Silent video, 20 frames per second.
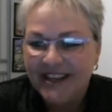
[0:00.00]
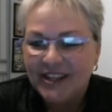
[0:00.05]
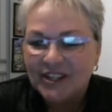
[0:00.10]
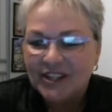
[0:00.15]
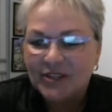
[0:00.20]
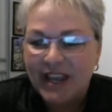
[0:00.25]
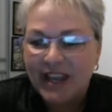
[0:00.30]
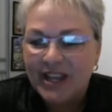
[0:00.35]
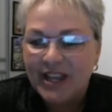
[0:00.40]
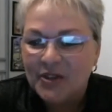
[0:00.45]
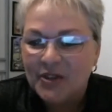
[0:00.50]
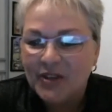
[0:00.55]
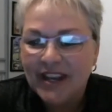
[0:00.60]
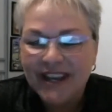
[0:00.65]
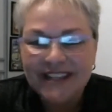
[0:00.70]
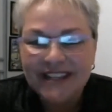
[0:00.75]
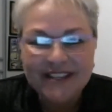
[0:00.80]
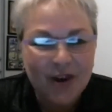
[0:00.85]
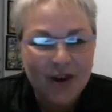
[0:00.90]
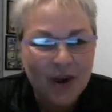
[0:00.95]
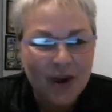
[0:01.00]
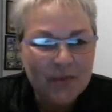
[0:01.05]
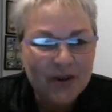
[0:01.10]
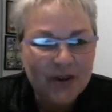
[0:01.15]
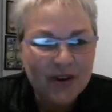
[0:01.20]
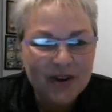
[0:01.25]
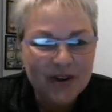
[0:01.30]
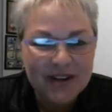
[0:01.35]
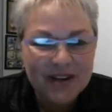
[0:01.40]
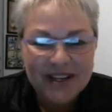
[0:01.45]
So as you guys are
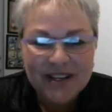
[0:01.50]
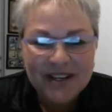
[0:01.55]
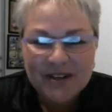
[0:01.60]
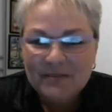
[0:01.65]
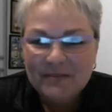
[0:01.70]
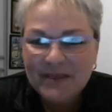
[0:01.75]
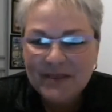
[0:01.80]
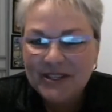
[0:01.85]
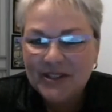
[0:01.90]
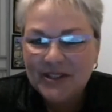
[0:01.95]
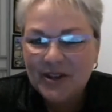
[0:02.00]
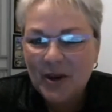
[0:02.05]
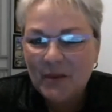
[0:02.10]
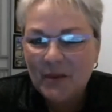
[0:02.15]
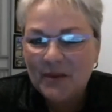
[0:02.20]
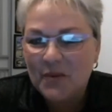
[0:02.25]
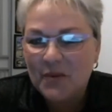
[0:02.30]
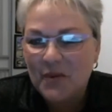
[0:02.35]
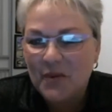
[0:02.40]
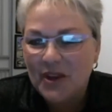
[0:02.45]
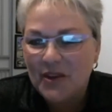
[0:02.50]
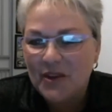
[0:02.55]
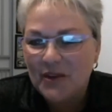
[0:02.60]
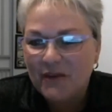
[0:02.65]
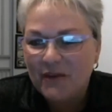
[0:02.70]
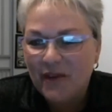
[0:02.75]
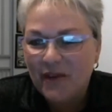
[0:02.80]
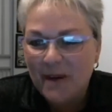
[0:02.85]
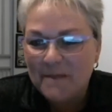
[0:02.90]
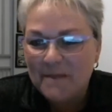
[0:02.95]
hopping on, please comment where you're
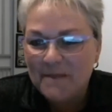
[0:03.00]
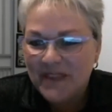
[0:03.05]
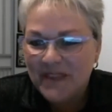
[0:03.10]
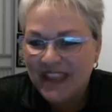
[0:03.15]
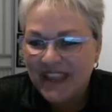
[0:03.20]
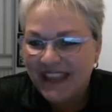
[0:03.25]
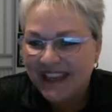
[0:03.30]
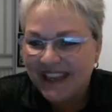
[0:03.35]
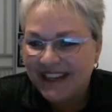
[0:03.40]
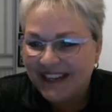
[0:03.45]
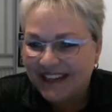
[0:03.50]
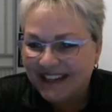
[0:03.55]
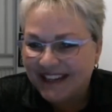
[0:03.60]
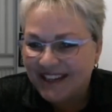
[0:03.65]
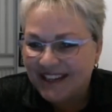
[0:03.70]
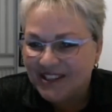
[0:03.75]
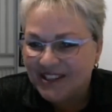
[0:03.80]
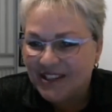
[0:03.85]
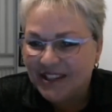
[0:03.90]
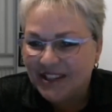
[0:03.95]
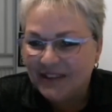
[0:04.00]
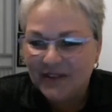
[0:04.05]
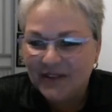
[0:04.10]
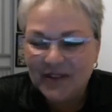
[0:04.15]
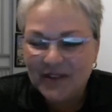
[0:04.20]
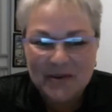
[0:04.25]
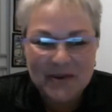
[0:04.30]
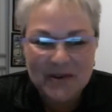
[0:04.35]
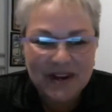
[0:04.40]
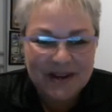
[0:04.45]
from, and I'd like to give
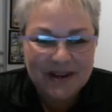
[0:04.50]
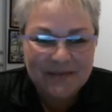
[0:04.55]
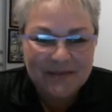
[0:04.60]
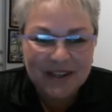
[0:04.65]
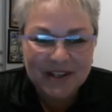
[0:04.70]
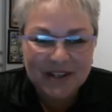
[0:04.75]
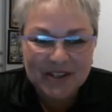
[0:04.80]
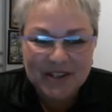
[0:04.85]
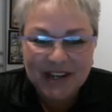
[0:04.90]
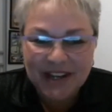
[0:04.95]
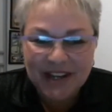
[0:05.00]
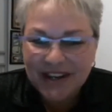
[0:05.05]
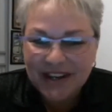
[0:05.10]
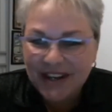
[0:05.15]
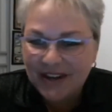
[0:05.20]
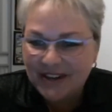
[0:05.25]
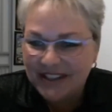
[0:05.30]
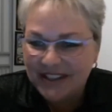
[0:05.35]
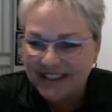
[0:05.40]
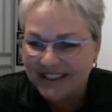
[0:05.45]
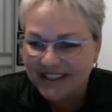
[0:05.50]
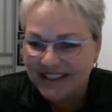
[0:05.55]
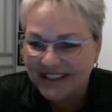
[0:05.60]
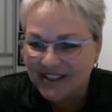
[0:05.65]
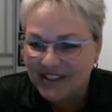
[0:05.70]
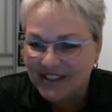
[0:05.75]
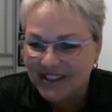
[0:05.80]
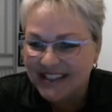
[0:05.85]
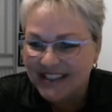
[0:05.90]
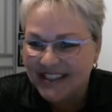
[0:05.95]
you a shout out and
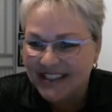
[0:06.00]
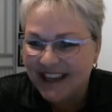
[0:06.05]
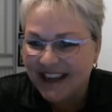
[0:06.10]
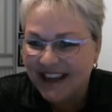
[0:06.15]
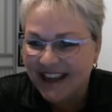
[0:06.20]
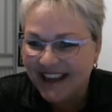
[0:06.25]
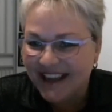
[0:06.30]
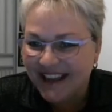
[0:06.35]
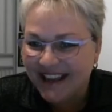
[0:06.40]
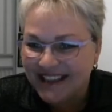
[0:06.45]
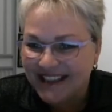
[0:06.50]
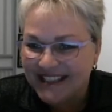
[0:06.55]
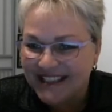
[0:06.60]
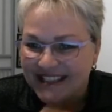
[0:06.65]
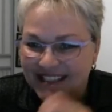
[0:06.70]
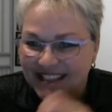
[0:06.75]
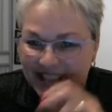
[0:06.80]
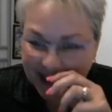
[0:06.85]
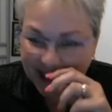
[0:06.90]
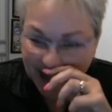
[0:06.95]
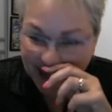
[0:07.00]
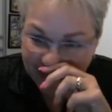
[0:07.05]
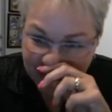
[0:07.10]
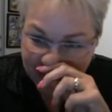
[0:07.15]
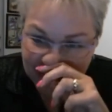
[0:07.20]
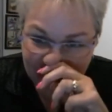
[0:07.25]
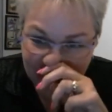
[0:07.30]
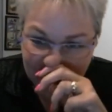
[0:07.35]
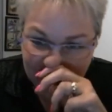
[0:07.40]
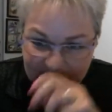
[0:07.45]
just say hi. I see Duff
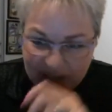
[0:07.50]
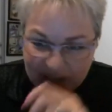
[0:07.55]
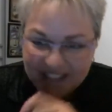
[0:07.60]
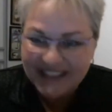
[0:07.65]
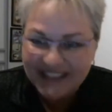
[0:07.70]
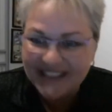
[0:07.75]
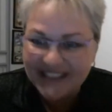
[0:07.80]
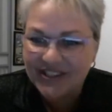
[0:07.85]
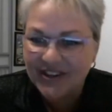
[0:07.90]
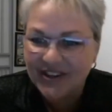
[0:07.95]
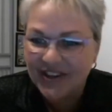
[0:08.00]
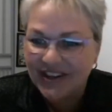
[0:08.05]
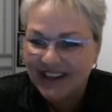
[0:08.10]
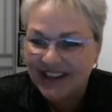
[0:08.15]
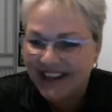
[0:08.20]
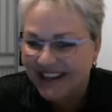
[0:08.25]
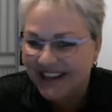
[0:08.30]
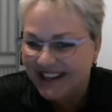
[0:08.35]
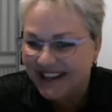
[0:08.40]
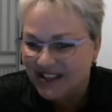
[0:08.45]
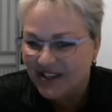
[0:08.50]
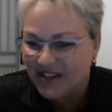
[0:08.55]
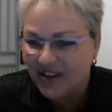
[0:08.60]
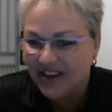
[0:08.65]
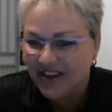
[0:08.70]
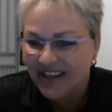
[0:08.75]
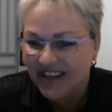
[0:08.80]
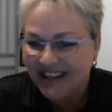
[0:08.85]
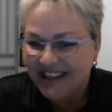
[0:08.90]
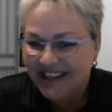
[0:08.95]
is on, Jenny is on, Lane is
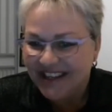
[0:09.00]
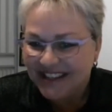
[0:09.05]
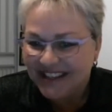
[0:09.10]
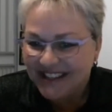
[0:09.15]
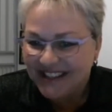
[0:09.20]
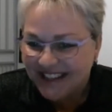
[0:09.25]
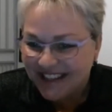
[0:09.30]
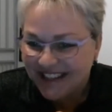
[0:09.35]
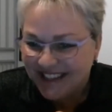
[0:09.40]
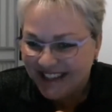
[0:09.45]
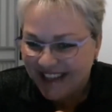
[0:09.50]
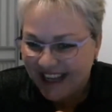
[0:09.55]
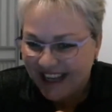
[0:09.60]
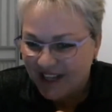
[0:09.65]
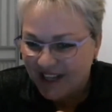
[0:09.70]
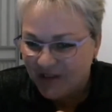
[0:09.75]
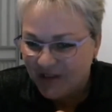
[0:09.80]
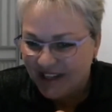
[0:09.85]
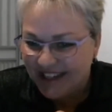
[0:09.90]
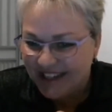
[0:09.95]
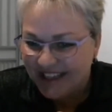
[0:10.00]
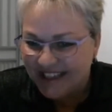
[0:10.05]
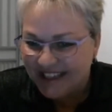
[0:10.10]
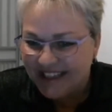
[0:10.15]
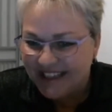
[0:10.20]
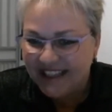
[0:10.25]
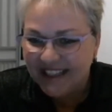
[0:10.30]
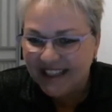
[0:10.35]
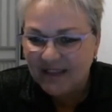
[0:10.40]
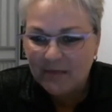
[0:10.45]
on, Cindy, Adrian,
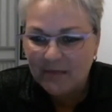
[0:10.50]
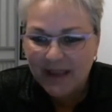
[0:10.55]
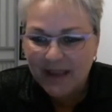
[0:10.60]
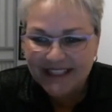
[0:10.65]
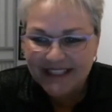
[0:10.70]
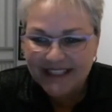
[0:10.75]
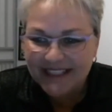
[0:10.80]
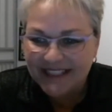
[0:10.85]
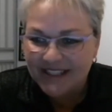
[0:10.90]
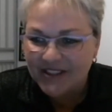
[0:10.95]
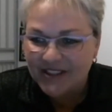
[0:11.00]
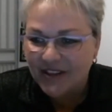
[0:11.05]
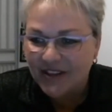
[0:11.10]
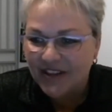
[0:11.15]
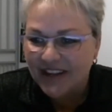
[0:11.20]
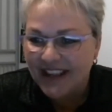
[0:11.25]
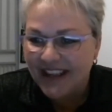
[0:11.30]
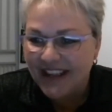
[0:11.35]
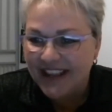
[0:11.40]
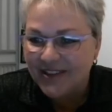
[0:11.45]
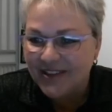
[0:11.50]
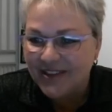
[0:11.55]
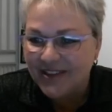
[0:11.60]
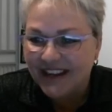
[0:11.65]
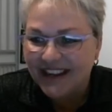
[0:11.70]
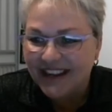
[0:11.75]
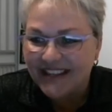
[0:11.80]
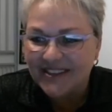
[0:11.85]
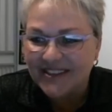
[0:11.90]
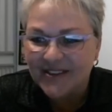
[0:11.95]
Lindeen, Matty is on. Hey, you
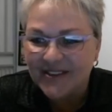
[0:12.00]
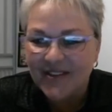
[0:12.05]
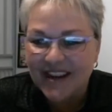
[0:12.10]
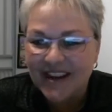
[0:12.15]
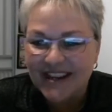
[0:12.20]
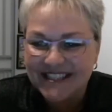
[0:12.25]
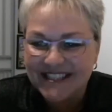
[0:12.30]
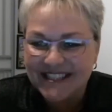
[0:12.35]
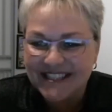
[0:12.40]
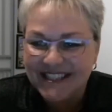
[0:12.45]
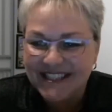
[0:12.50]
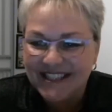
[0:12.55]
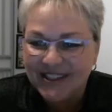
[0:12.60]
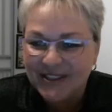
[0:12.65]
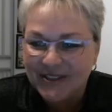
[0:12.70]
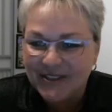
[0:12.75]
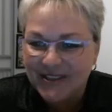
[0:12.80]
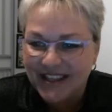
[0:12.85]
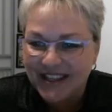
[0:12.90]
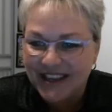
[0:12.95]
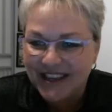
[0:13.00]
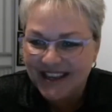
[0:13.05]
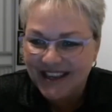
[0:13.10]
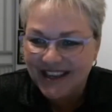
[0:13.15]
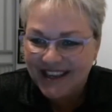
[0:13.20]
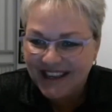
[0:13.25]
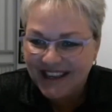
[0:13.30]
guys, great seeing you here.